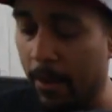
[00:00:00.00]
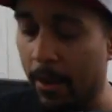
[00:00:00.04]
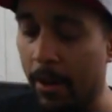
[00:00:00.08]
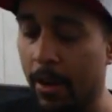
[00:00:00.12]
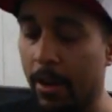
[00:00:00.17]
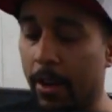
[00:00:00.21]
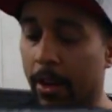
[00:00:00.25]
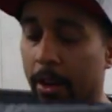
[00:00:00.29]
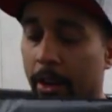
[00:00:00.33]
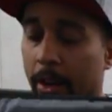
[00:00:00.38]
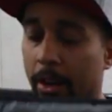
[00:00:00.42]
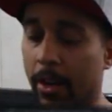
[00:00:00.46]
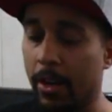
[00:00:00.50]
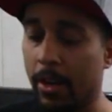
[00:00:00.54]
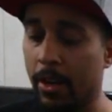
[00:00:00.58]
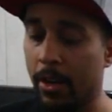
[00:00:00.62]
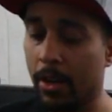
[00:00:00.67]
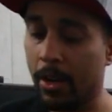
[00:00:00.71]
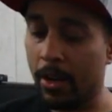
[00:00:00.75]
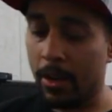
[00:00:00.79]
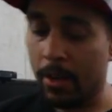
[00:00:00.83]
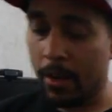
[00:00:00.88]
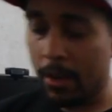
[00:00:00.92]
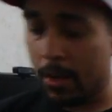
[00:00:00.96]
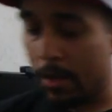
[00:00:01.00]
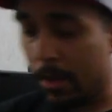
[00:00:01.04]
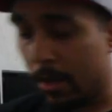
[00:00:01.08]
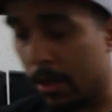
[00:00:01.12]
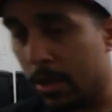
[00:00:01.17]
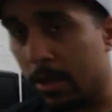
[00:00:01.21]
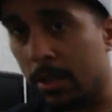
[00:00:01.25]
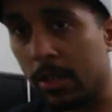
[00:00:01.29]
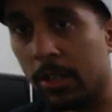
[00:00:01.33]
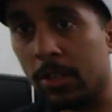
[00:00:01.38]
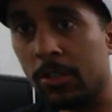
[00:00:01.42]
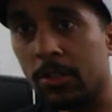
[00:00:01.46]
And then
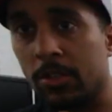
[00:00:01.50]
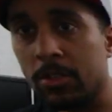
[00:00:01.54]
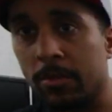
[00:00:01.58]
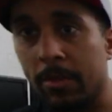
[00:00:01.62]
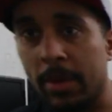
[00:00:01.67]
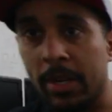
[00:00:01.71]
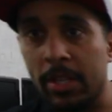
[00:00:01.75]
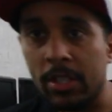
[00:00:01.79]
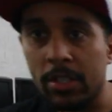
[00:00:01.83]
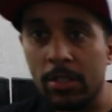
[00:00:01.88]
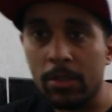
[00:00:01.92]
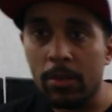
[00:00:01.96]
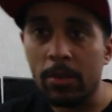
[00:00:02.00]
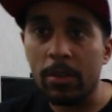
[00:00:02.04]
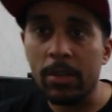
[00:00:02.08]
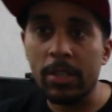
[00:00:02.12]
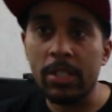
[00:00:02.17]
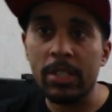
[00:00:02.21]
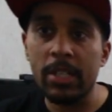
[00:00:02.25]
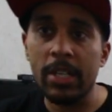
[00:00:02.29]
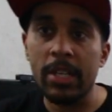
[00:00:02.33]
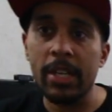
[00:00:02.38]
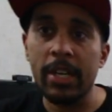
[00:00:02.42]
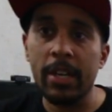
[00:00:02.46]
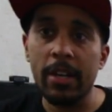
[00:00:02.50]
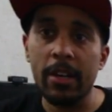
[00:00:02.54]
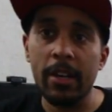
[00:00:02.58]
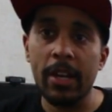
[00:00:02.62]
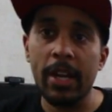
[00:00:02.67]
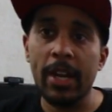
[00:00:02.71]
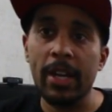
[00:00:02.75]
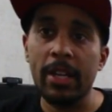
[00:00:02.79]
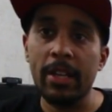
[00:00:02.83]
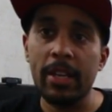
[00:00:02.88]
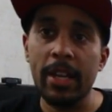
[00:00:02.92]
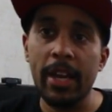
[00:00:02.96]
you just make sure it's in there
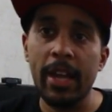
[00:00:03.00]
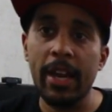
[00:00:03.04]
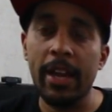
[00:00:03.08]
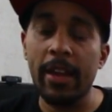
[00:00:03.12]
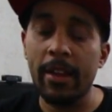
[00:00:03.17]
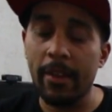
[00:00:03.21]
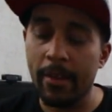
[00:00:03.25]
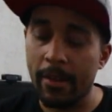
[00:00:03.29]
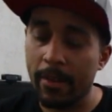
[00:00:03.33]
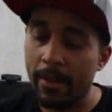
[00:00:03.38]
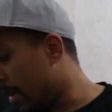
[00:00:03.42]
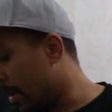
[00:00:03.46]
like that.